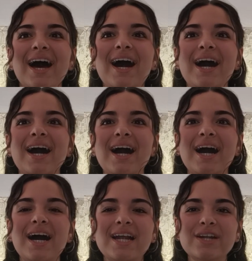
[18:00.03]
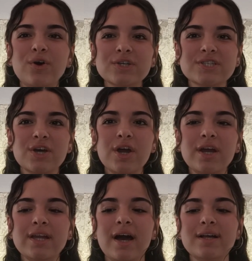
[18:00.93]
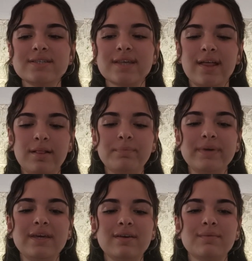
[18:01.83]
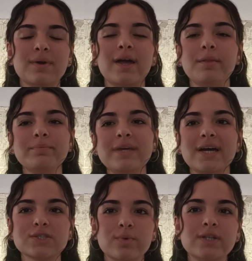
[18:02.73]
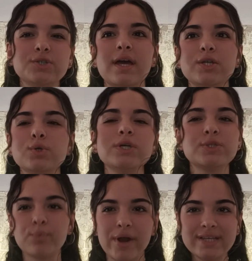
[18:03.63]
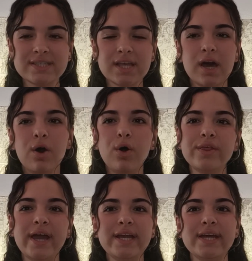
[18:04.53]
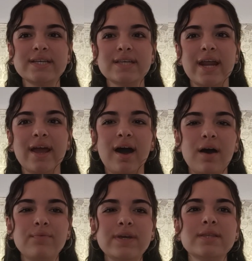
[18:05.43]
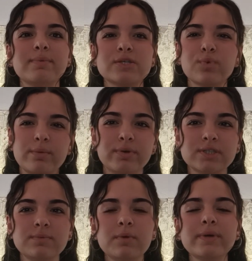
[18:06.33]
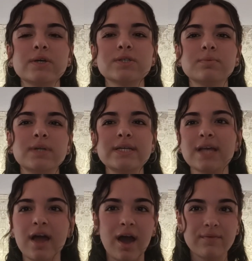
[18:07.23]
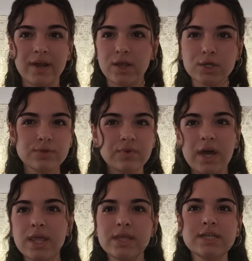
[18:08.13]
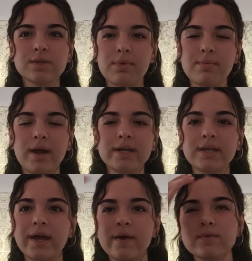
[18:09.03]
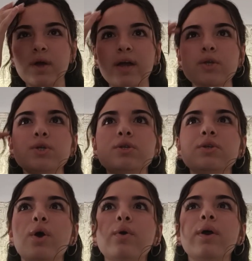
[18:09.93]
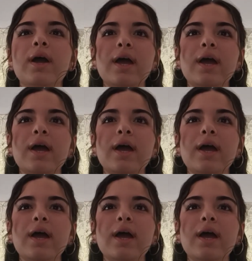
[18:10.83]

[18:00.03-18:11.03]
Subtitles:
and also it has helped me as well to express all the ideas that I have in the best way possible, because sometimes I have a lot of things on my mind that I don't know